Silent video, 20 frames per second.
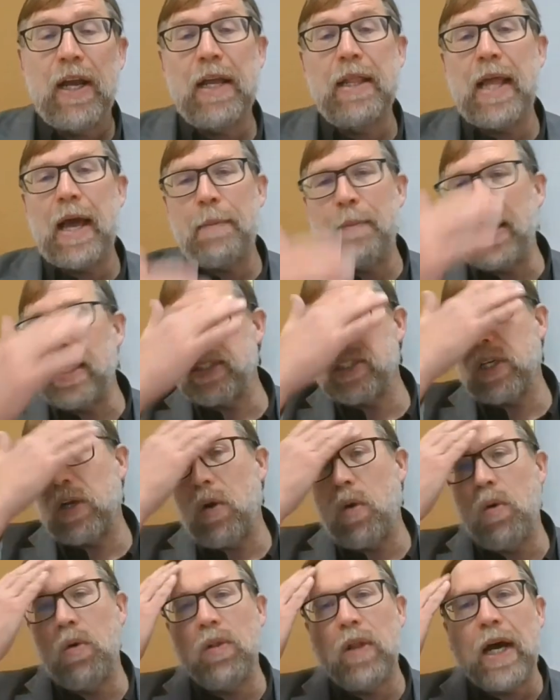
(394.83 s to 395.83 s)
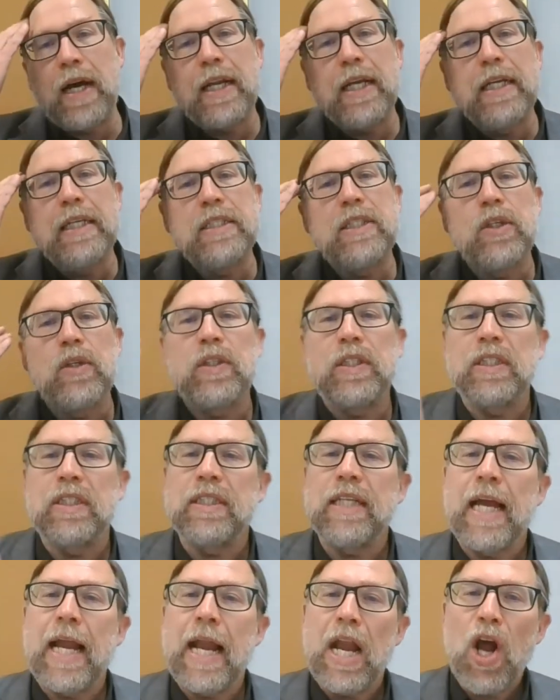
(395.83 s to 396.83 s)
And that makes it a whole lot easier to
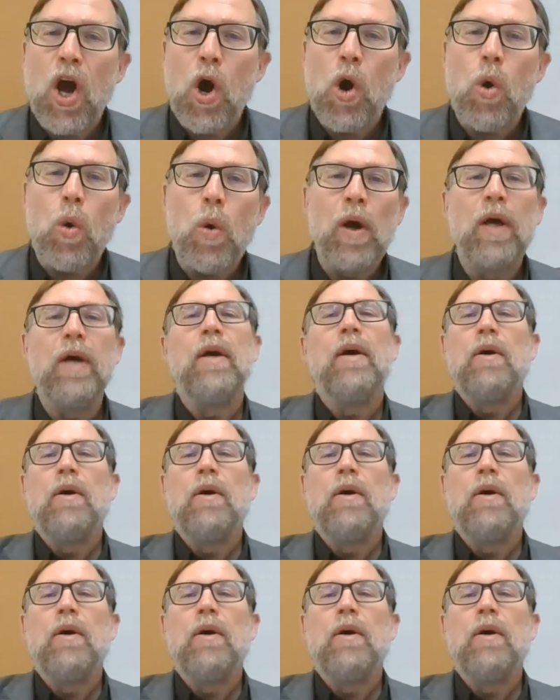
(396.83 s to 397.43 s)
say no